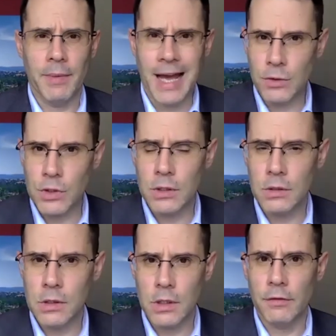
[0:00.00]

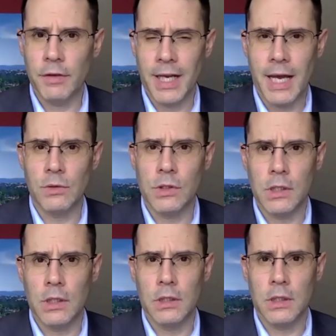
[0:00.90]
thousands of accounts
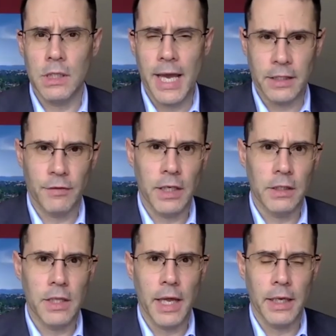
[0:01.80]
it
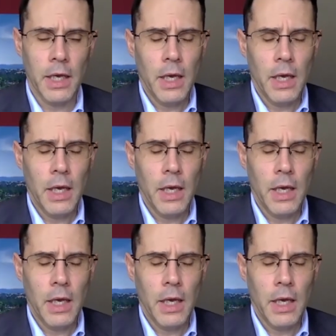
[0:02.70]
deactivated that